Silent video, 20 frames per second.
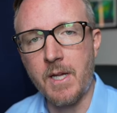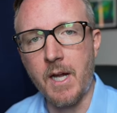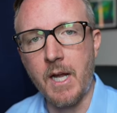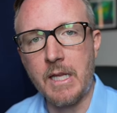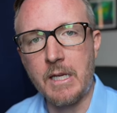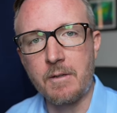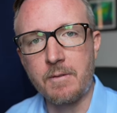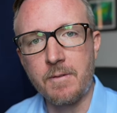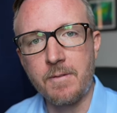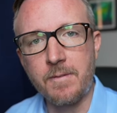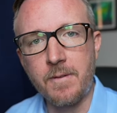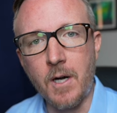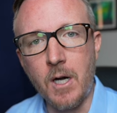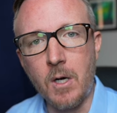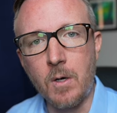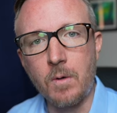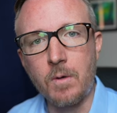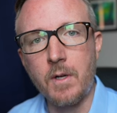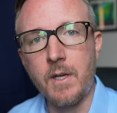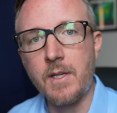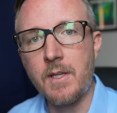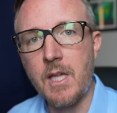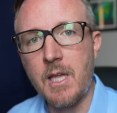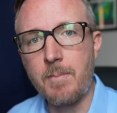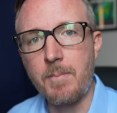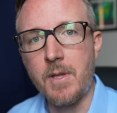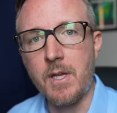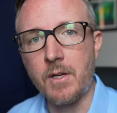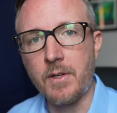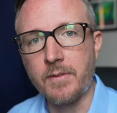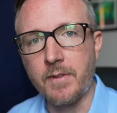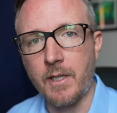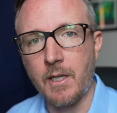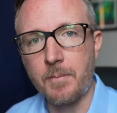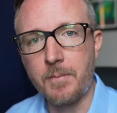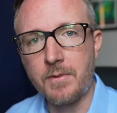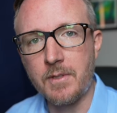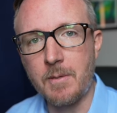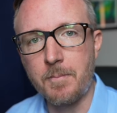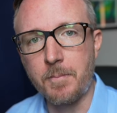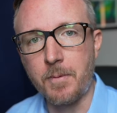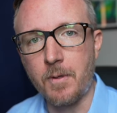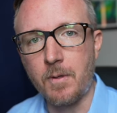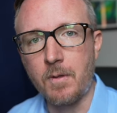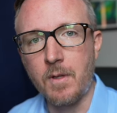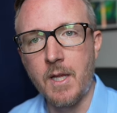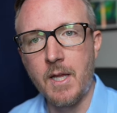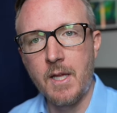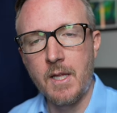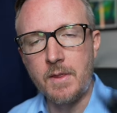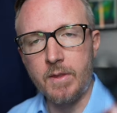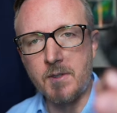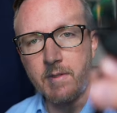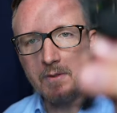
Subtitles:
on your phone and keeping your setup simple, the